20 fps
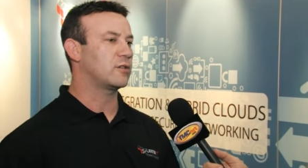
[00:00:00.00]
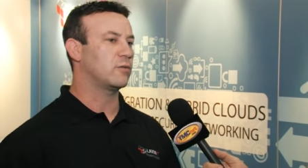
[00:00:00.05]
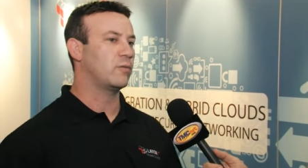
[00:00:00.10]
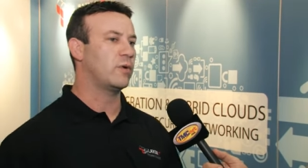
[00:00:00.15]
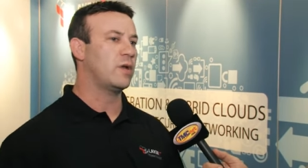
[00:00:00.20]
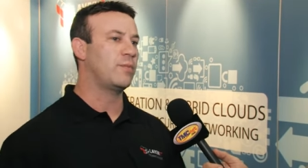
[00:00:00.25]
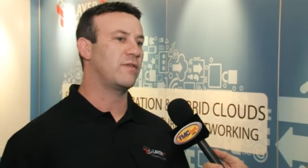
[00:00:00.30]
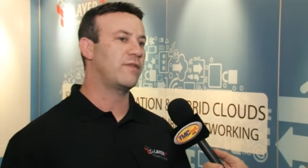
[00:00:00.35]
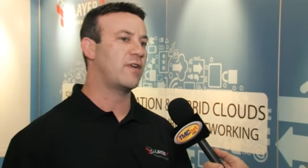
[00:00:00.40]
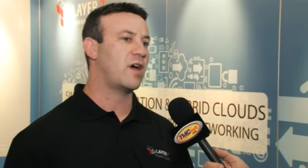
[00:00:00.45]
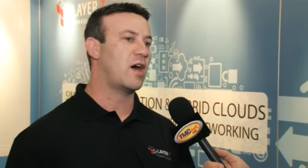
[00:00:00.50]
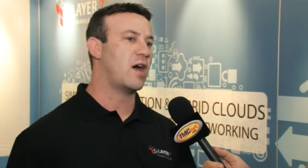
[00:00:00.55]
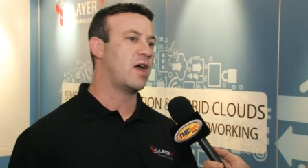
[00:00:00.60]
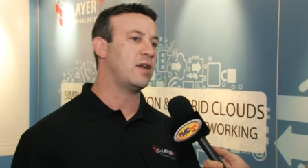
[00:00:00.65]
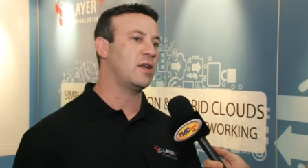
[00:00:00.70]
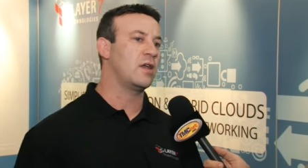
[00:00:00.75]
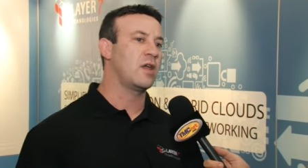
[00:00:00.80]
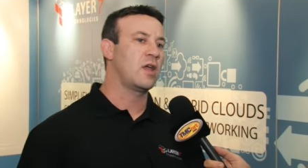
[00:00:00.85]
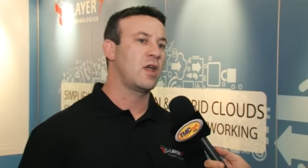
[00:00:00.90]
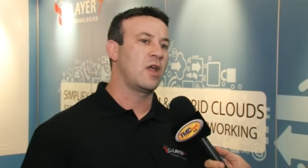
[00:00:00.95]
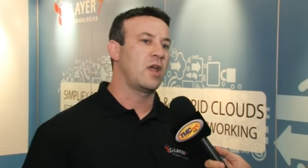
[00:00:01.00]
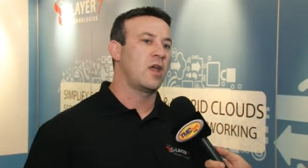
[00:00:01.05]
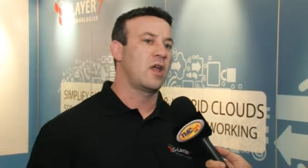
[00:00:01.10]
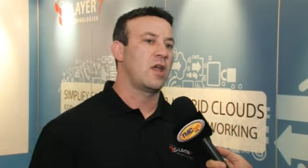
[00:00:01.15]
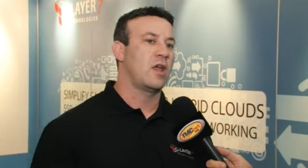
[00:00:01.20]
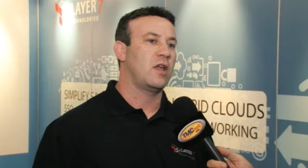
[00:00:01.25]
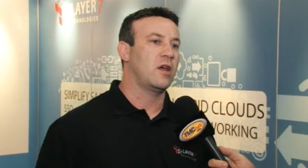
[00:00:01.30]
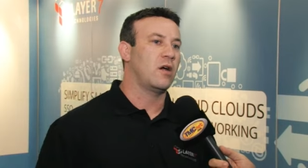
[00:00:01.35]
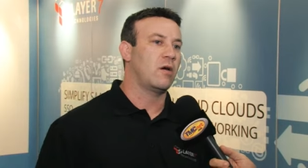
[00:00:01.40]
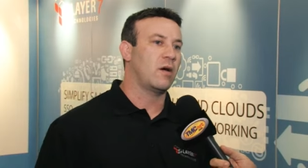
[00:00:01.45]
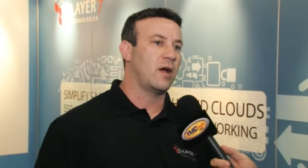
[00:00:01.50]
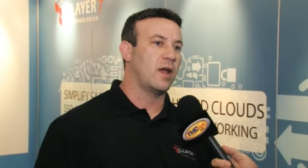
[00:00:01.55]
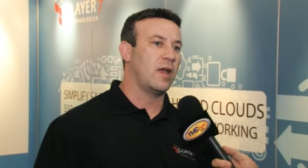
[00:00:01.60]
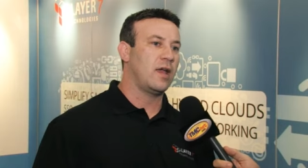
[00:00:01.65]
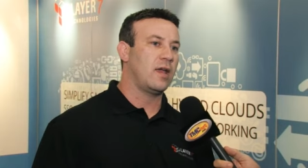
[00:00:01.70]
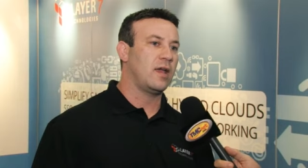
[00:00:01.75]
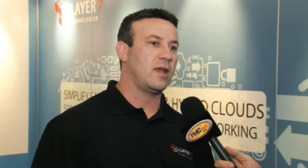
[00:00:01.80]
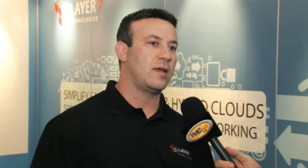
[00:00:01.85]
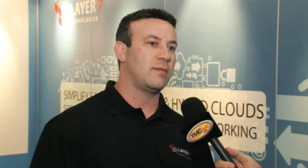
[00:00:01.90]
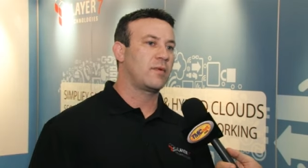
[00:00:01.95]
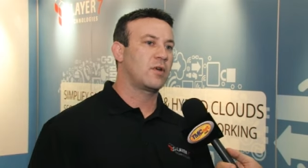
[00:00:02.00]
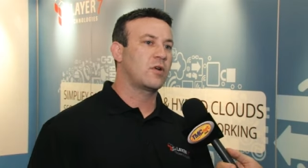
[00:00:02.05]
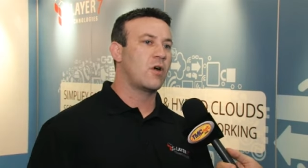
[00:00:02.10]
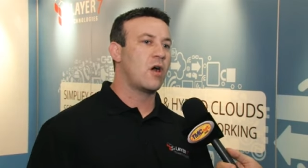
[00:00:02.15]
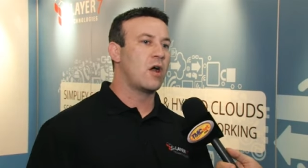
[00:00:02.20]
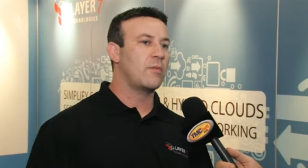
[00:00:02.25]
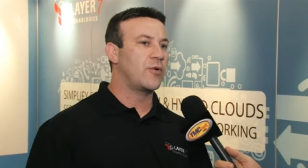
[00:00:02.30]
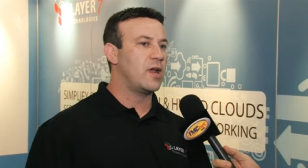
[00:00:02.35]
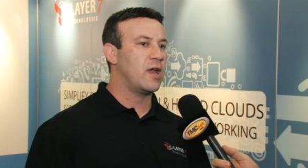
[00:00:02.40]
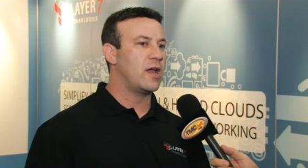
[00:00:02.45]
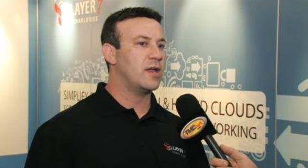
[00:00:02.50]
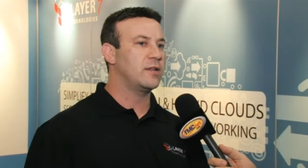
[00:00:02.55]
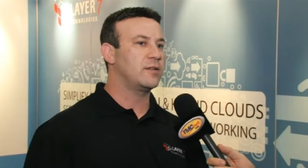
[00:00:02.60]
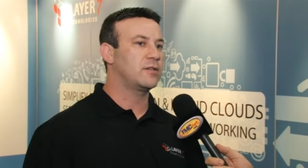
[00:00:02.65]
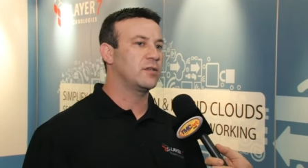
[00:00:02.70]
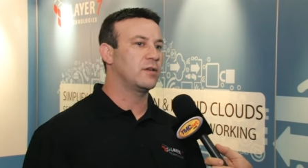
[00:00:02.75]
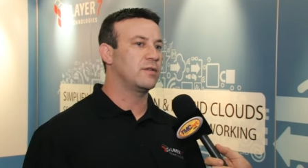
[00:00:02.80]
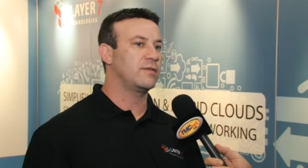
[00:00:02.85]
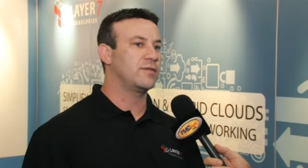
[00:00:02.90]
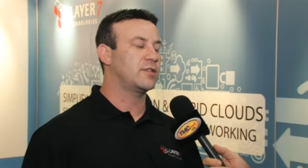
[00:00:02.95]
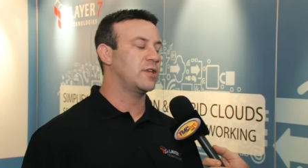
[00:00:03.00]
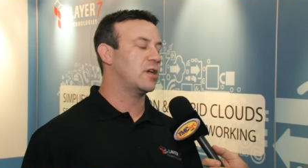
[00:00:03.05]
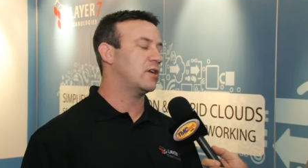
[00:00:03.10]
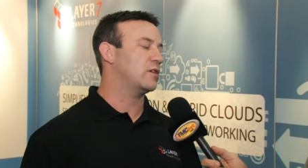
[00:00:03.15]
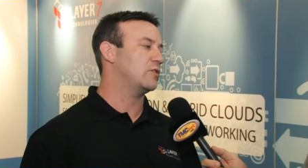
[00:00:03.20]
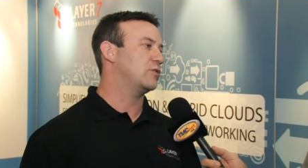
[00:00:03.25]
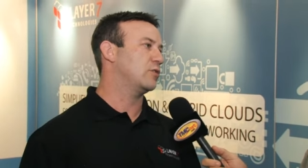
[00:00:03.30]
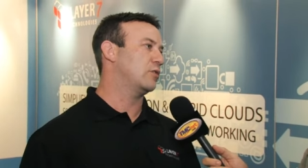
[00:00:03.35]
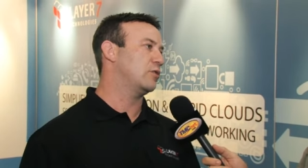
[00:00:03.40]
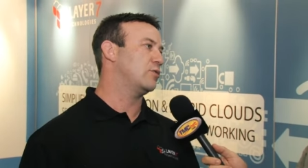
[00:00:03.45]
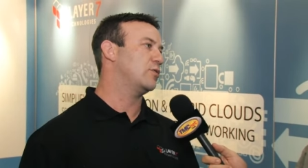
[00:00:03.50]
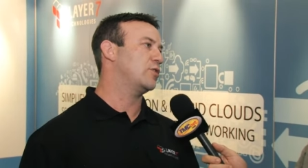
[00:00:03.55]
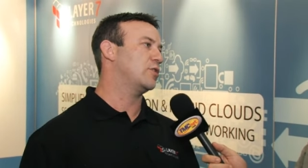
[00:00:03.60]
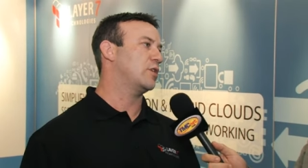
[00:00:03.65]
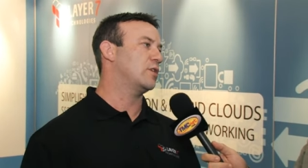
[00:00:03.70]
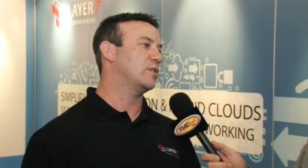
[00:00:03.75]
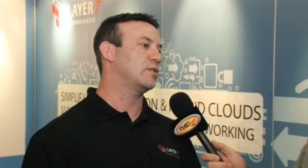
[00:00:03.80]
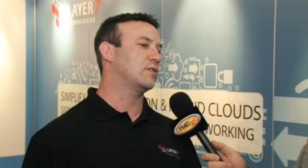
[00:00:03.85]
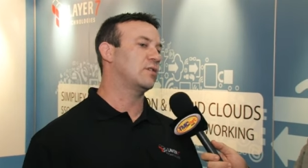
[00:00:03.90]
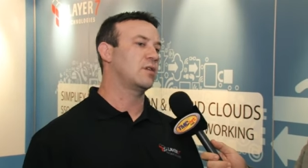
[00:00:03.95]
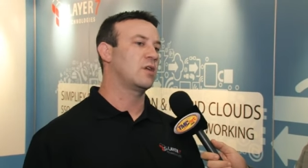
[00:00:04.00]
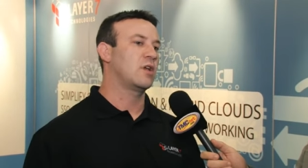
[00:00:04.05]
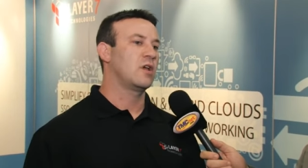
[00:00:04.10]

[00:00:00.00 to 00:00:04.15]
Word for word: So we provide, you know, a comprehensive set of solutions